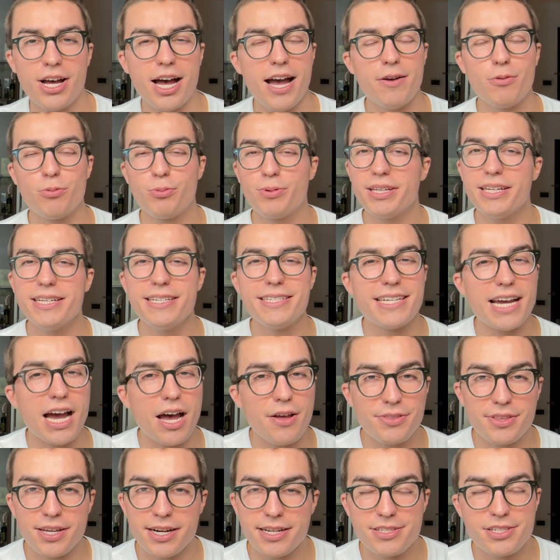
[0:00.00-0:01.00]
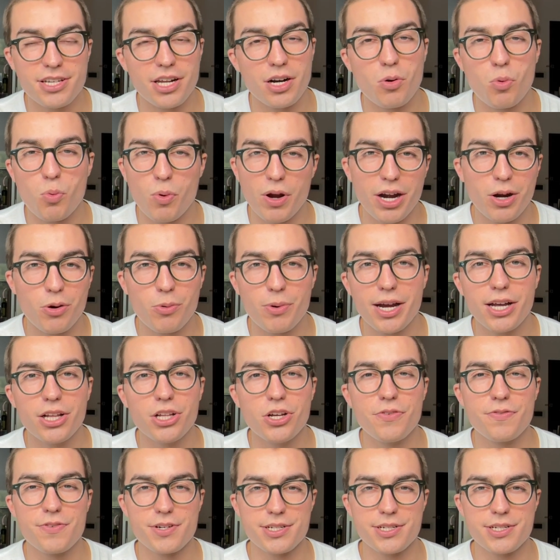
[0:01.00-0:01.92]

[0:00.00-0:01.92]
I really doubt that it's gonna wear well over